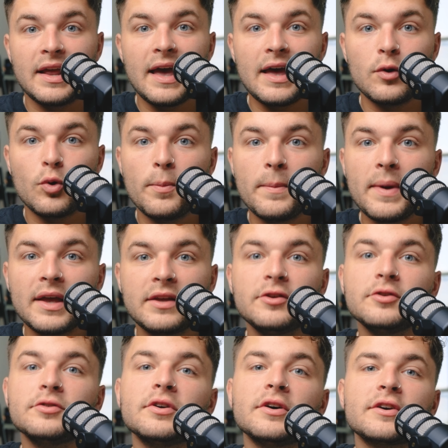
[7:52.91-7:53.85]
It will make
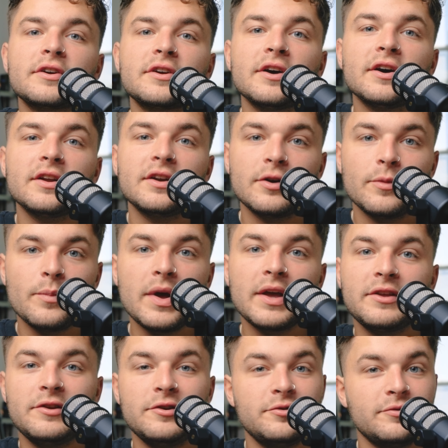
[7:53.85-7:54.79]
you look good. It'll
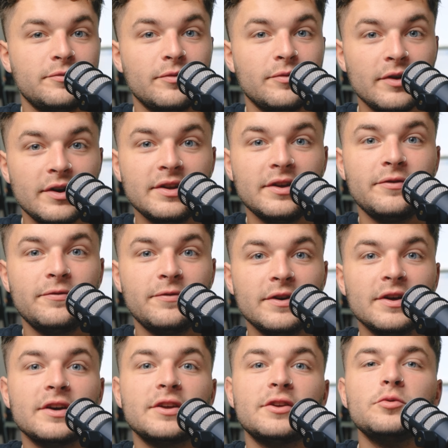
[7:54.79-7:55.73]
make you really
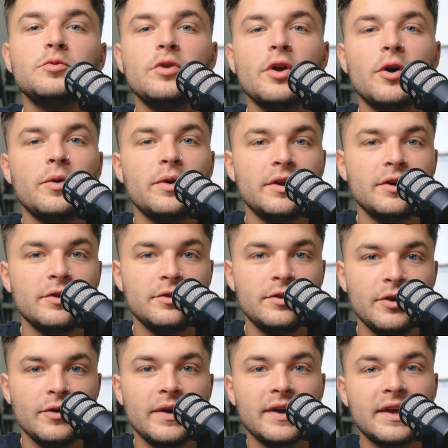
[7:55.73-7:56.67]
feel like you know what you're
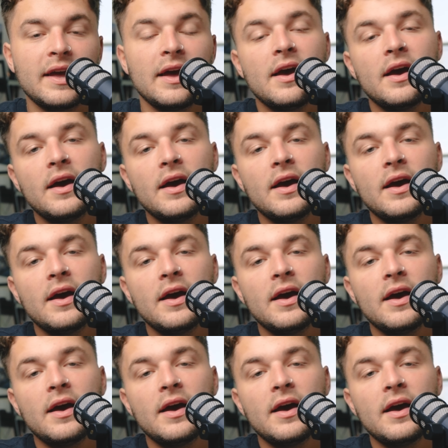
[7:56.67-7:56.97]
doing.